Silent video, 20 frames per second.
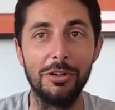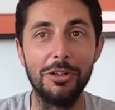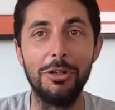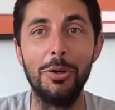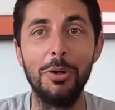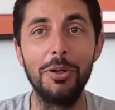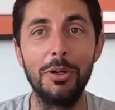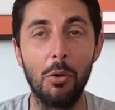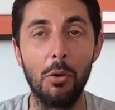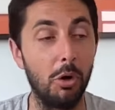or
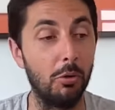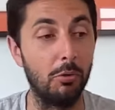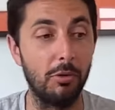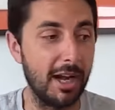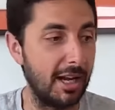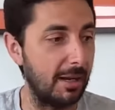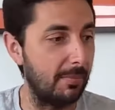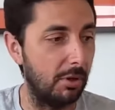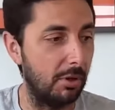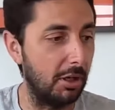doing or
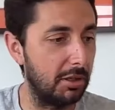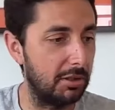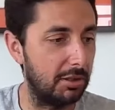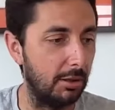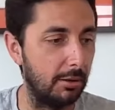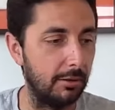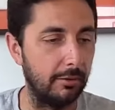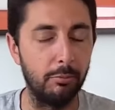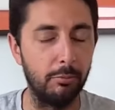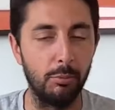writing books
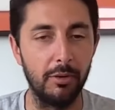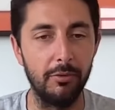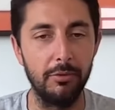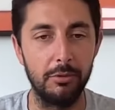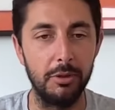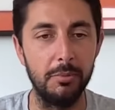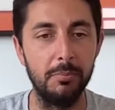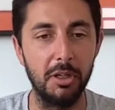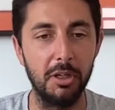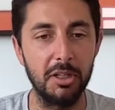you know we have
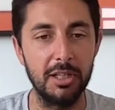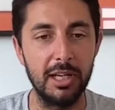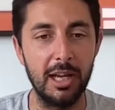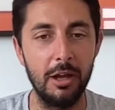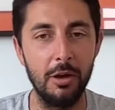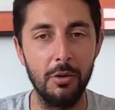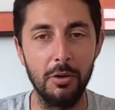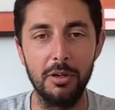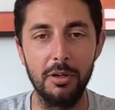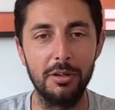three books
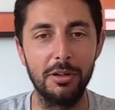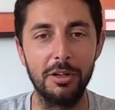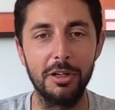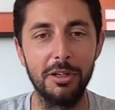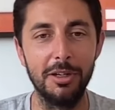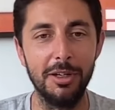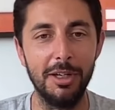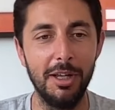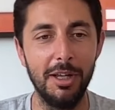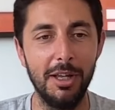now or,
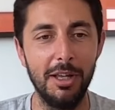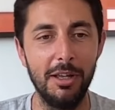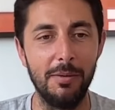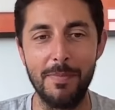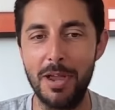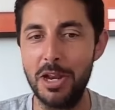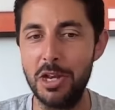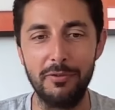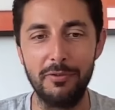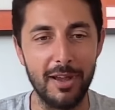or
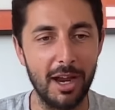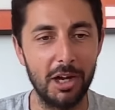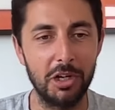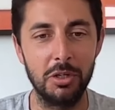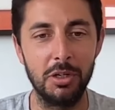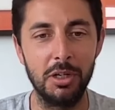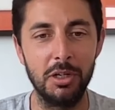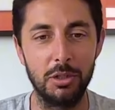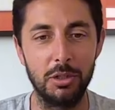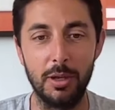manufacturing.